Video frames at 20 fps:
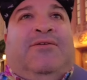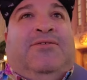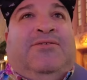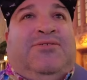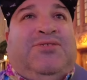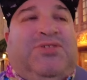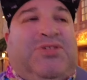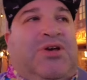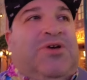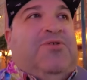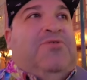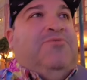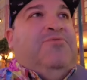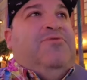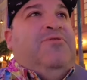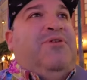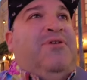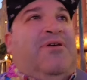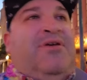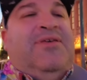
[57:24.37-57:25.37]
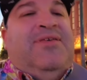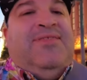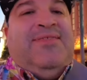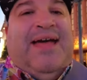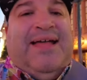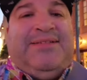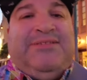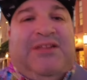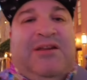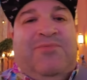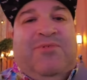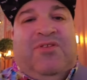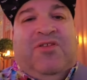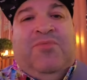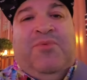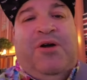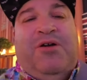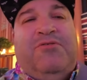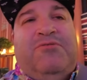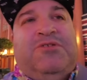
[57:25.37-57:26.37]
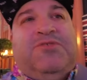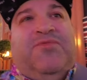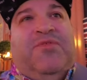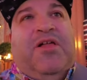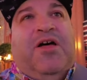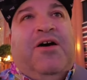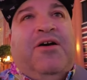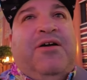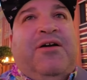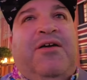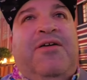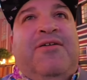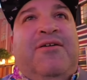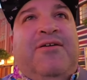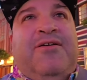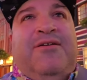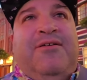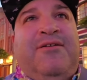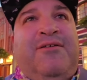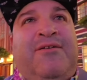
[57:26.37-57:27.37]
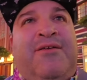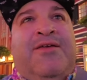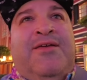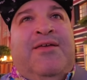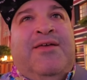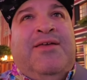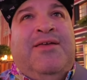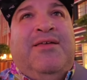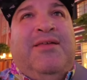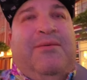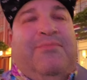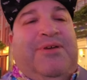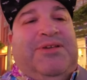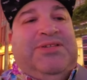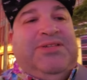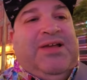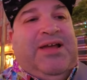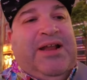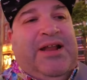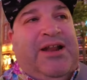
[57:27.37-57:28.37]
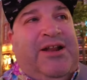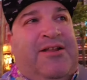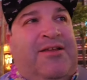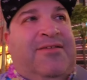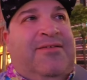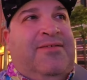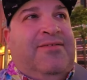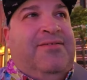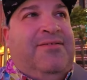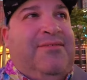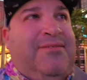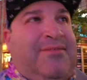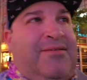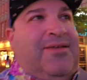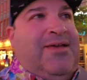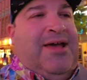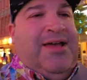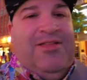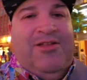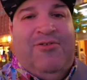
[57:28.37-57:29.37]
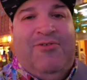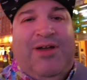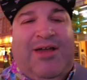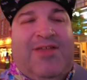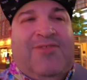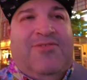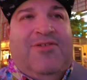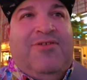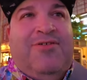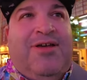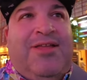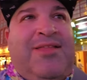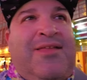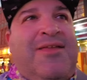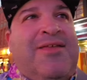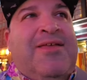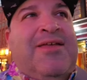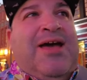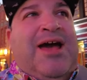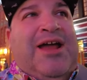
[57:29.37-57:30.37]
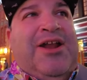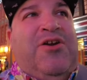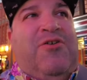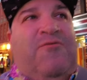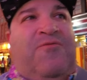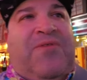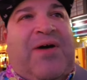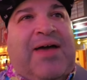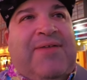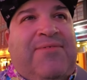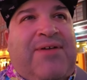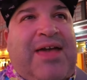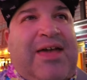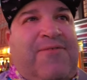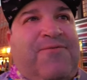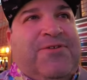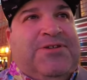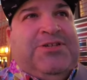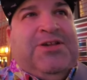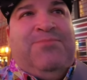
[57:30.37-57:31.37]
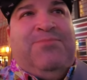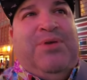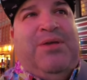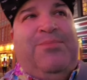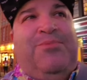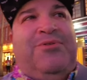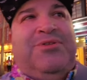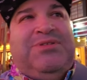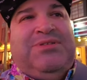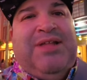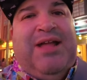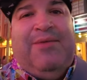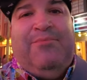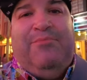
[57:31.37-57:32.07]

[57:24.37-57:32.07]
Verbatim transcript: So, that's going to be tomorrow's vlog. I'm excited. I know I can do it. I know 5K for some people is not